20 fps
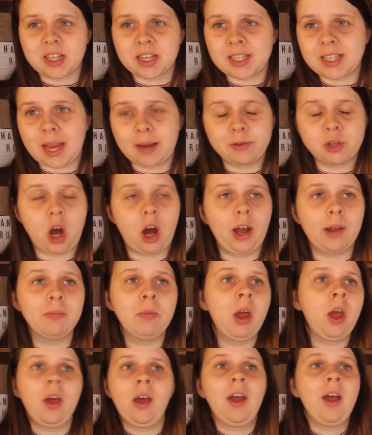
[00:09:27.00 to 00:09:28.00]
at the same
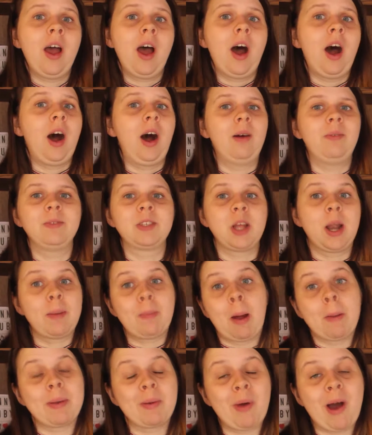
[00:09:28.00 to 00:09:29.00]
time, so that
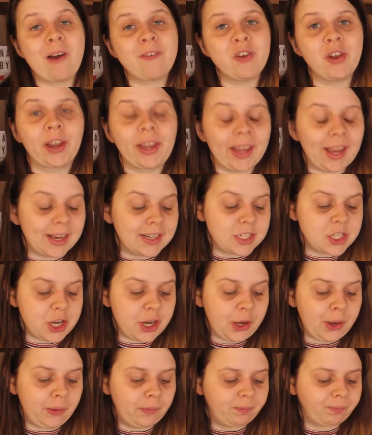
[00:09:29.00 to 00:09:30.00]
might be worth looking
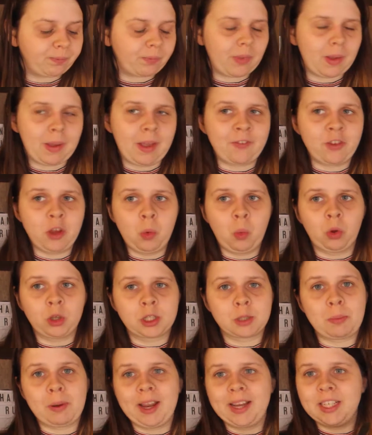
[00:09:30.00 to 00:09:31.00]
into if you want
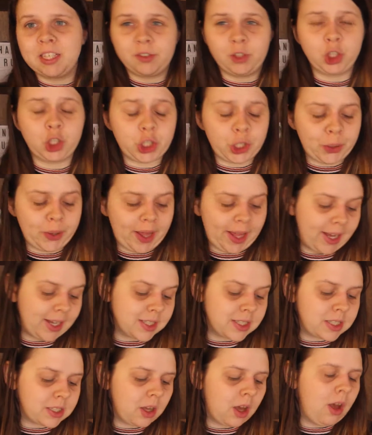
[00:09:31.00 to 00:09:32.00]
to play different
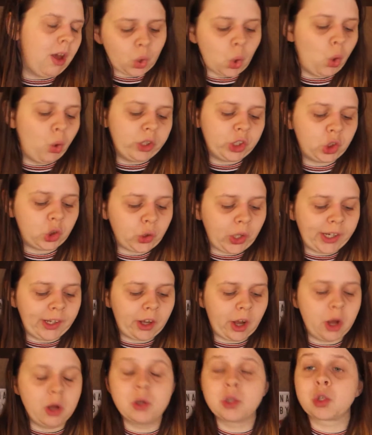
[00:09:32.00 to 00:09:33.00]
tunings or a string
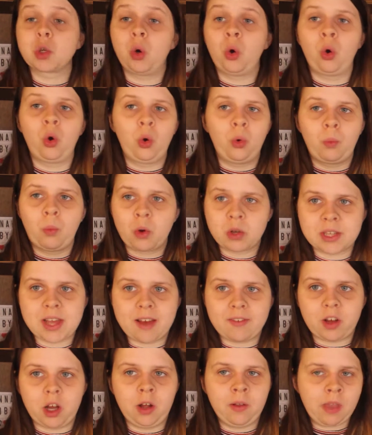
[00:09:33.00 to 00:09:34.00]
goes or
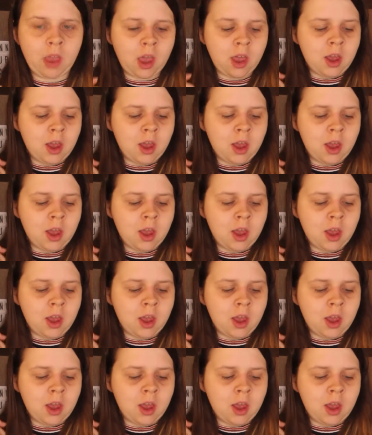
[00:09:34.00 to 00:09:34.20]
whatever.